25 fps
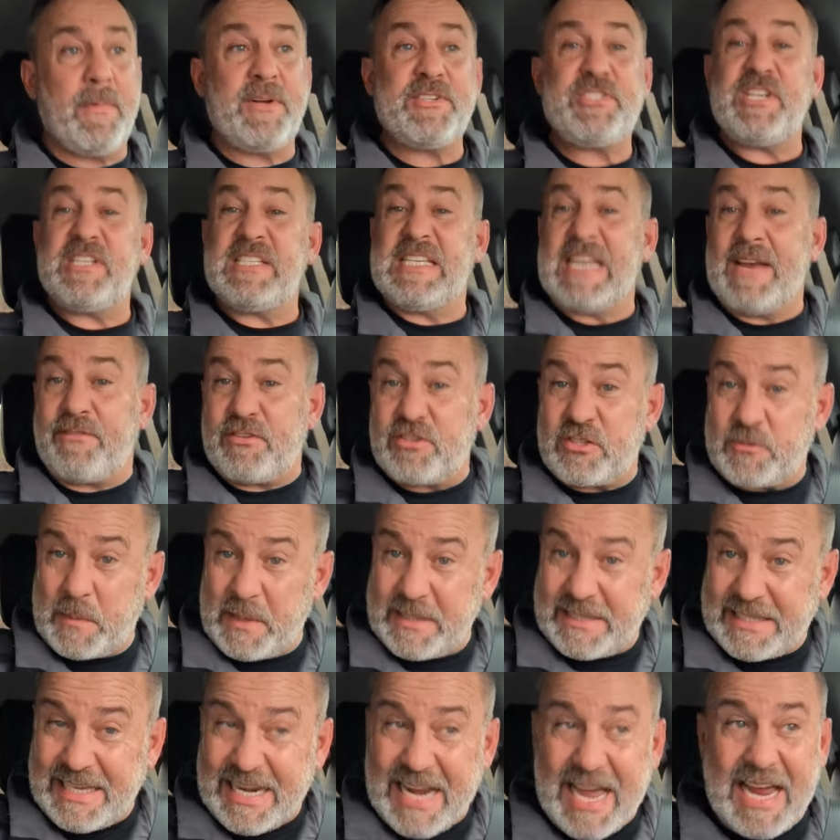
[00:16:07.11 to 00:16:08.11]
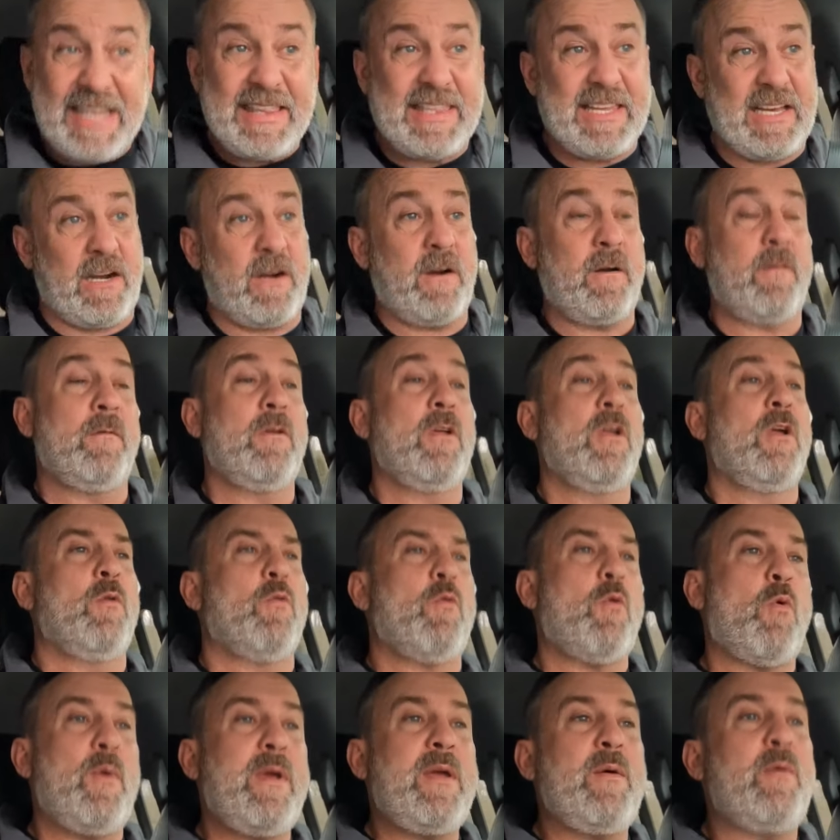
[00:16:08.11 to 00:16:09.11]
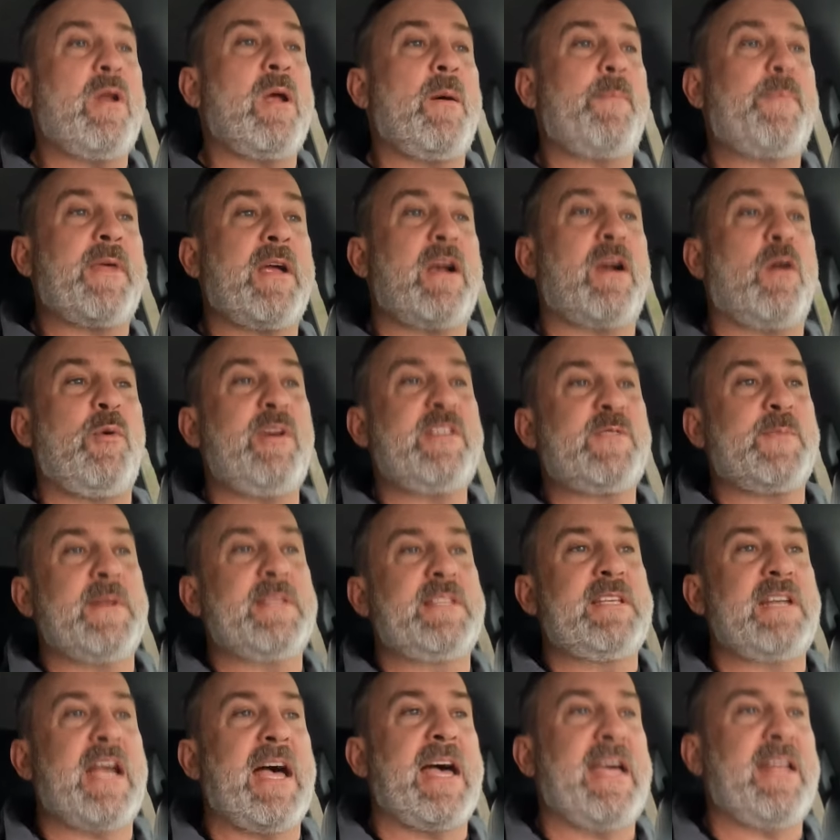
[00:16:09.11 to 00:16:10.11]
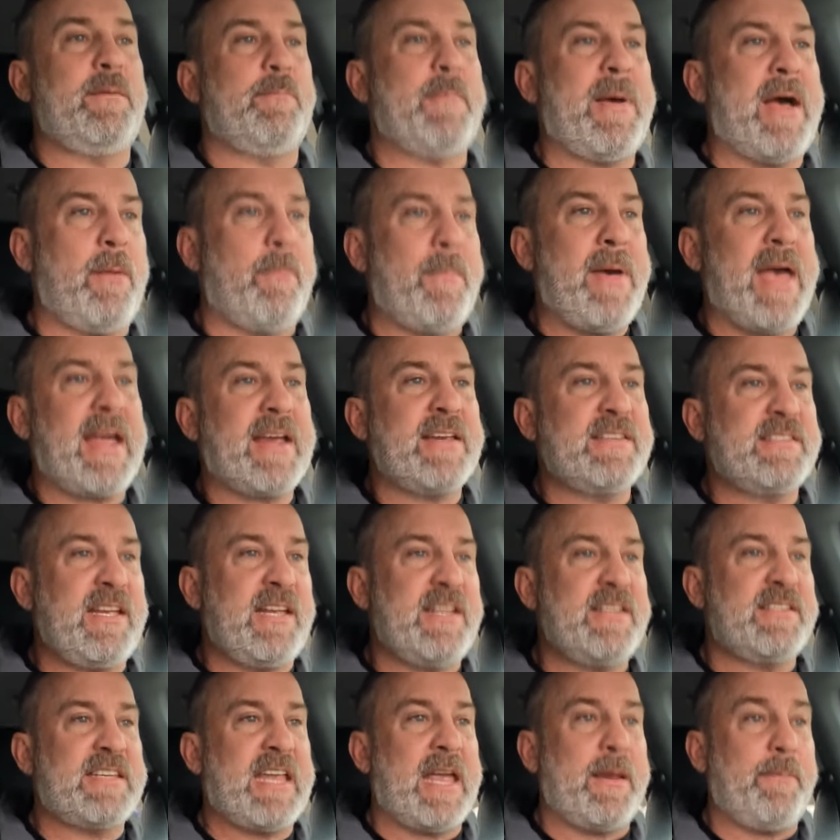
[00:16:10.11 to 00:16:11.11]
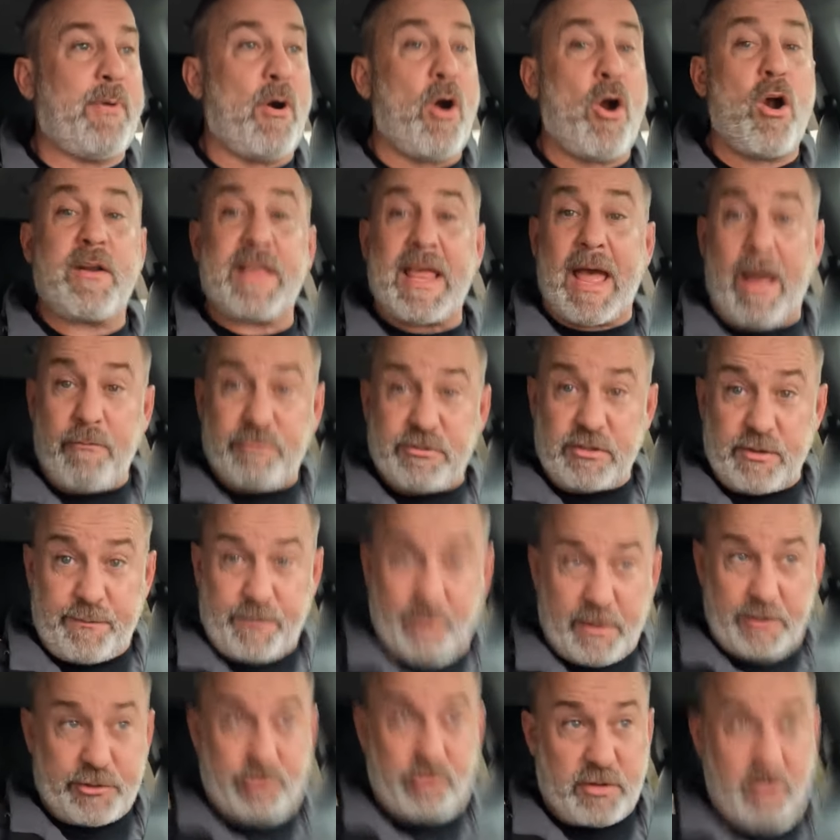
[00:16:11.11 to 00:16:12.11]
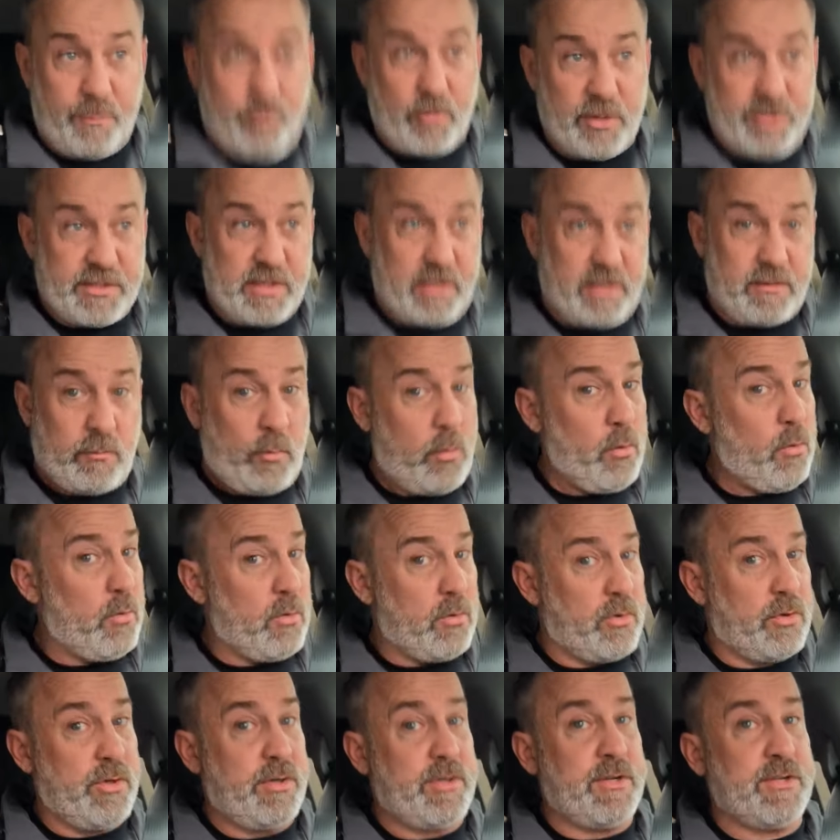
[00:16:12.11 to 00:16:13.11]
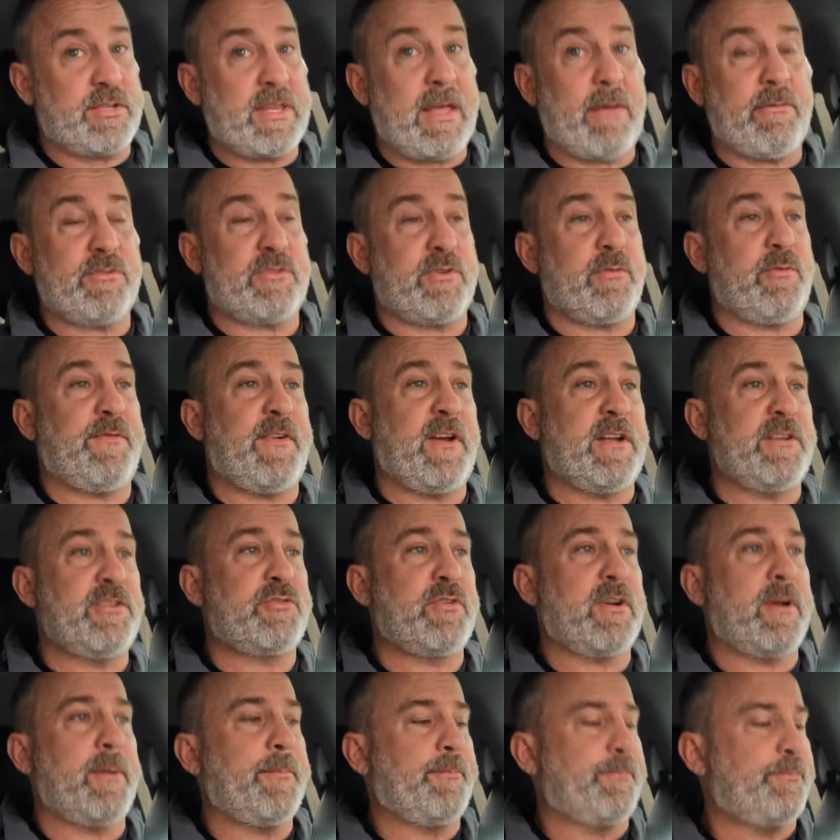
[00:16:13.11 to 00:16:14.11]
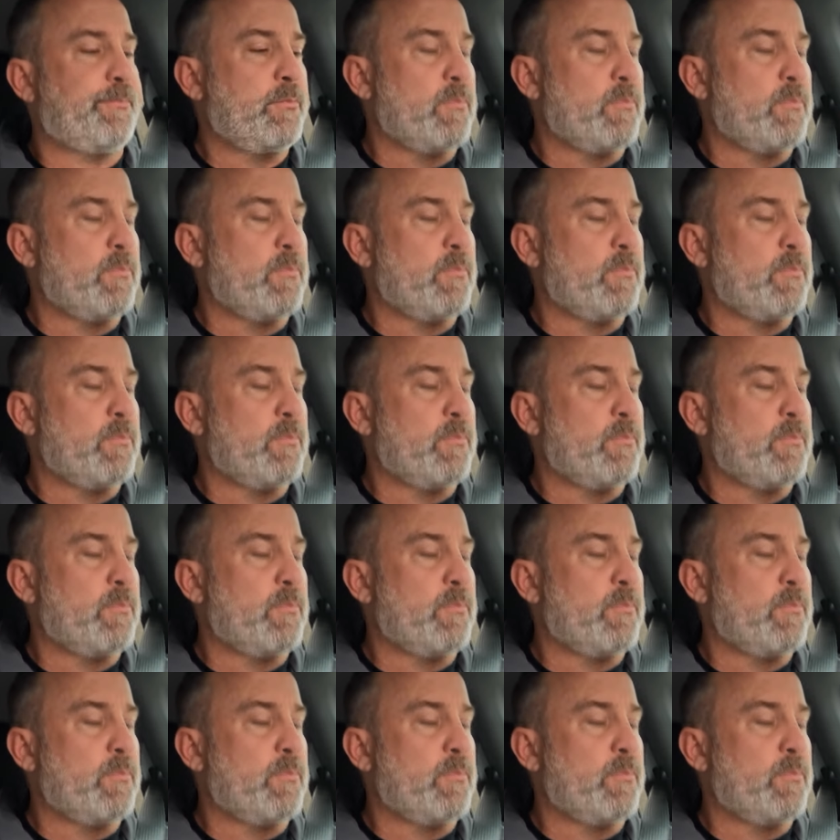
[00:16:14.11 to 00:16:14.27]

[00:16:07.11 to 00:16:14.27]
She's never spent the night there. When we went up there, we spent the night at Mount Magazine State Park. That was a fun trip, wasn't it? Oh, goodness, that was a fun trip.